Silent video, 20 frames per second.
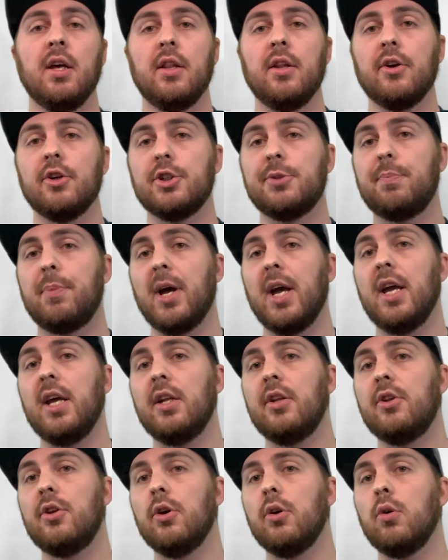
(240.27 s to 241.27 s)
There's
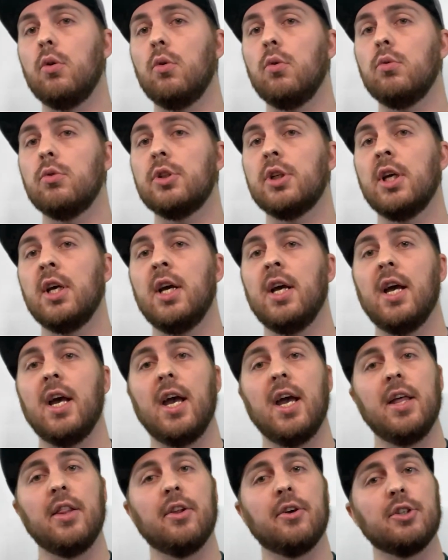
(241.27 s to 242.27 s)
paid tools
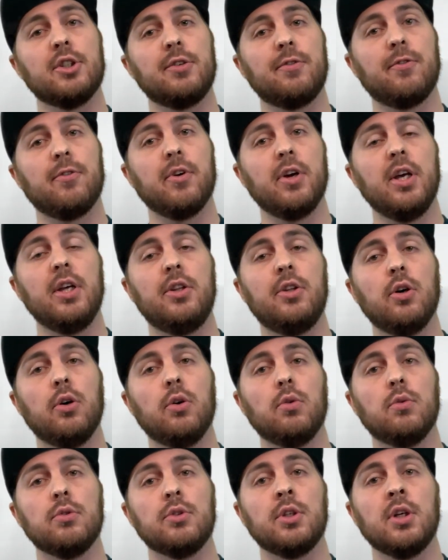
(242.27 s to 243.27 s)
and there's free
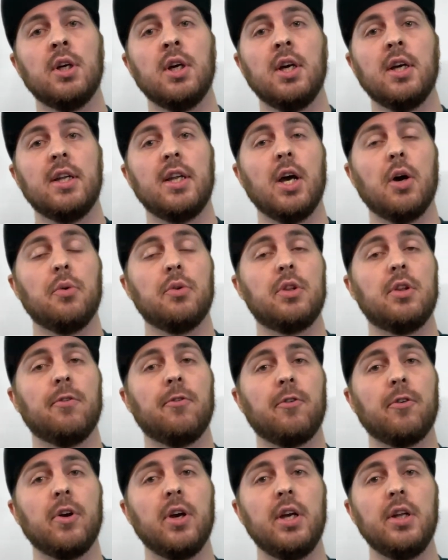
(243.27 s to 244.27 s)
tools. Now with the
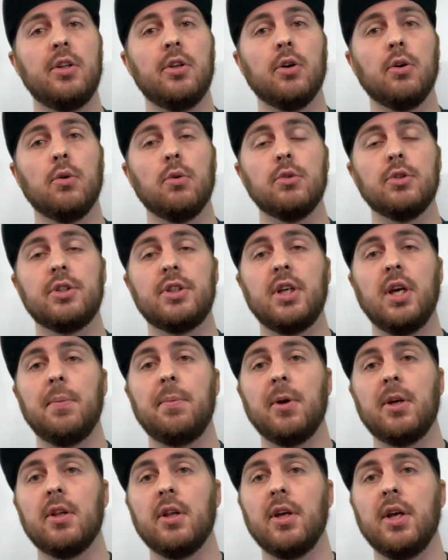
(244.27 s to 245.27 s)
free tools,
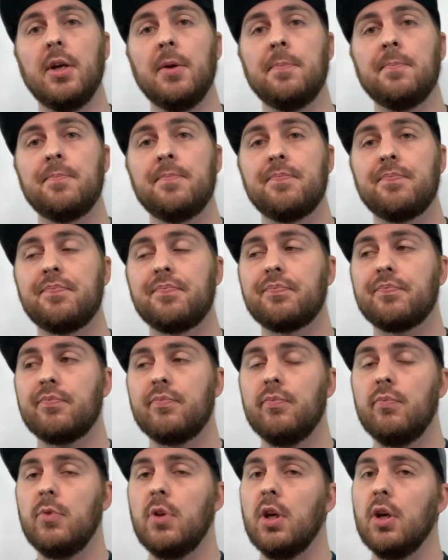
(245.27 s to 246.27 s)
typically
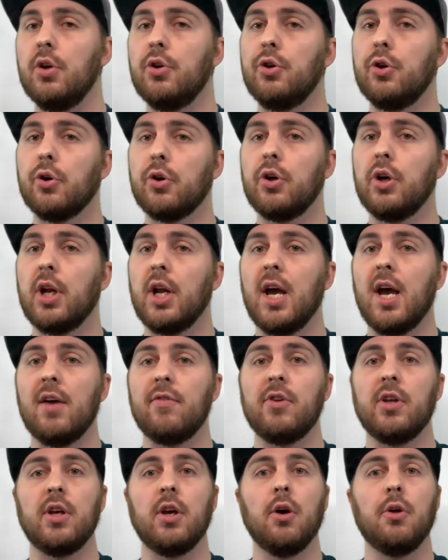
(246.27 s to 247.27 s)
you're going to have
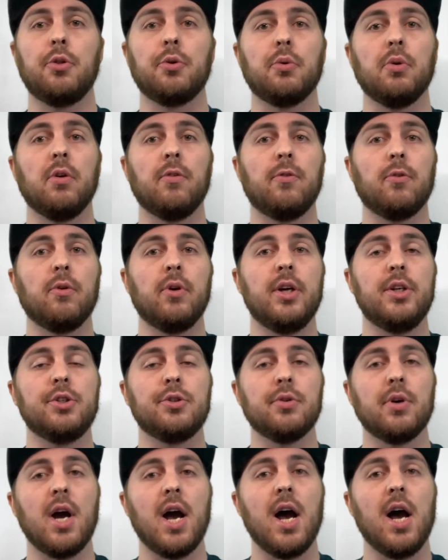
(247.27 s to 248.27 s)
to go through a free
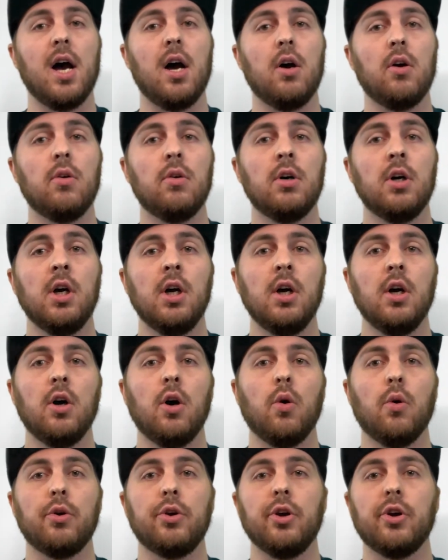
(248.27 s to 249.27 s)
trial,
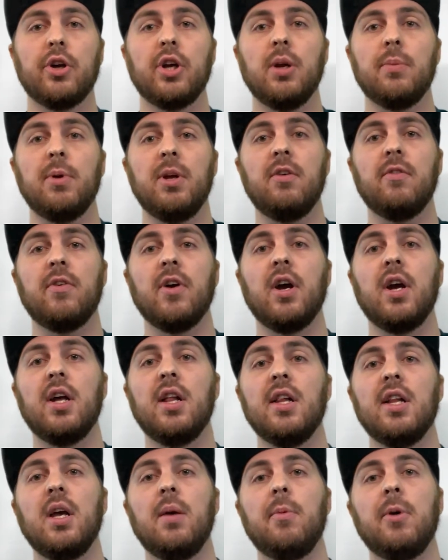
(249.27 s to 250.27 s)
or you're going to be very
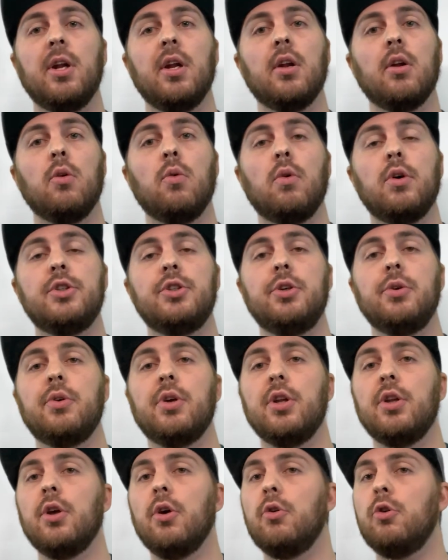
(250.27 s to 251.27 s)
limited on what you can do.